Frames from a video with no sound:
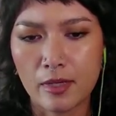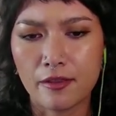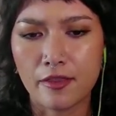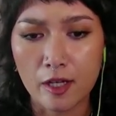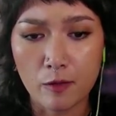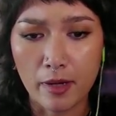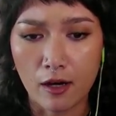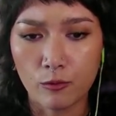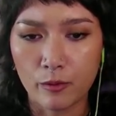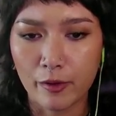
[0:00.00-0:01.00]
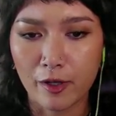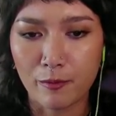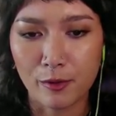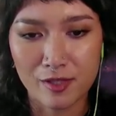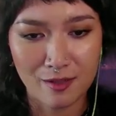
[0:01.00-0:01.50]
and think about when we
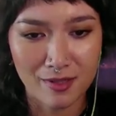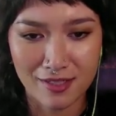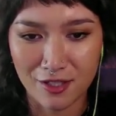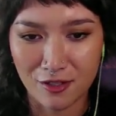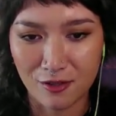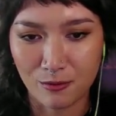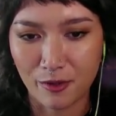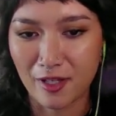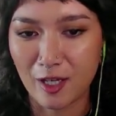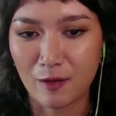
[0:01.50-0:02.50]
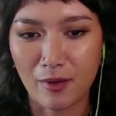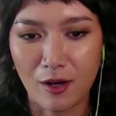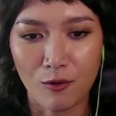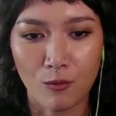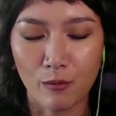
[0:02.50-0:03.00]
are posting positions, we're thinking about